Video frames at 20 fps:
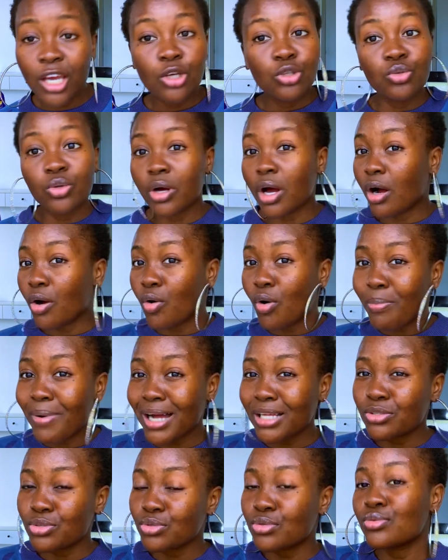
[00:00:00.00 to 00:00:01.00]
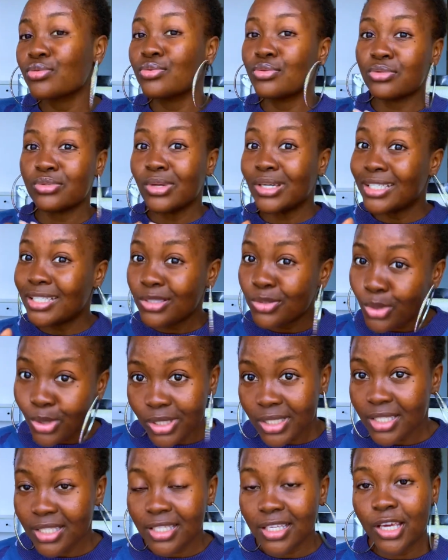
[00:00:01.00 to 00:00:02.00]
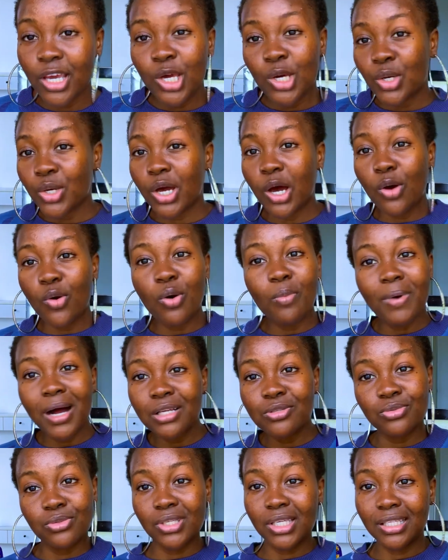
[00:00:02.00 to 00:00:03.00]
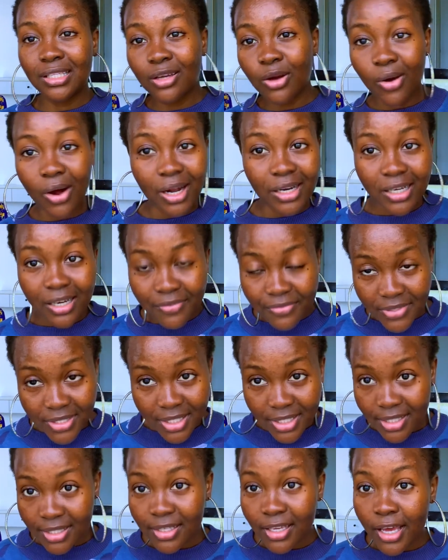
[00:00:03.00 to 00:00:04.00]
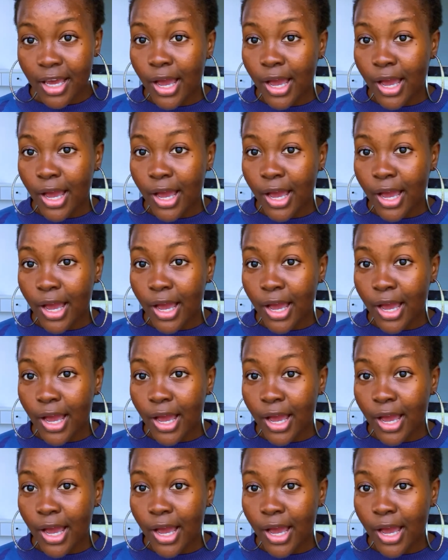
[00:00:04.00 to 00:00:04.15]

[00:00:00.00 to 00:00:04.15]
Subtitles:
You can go back to school to study nursing. You can go back to clinical and everything.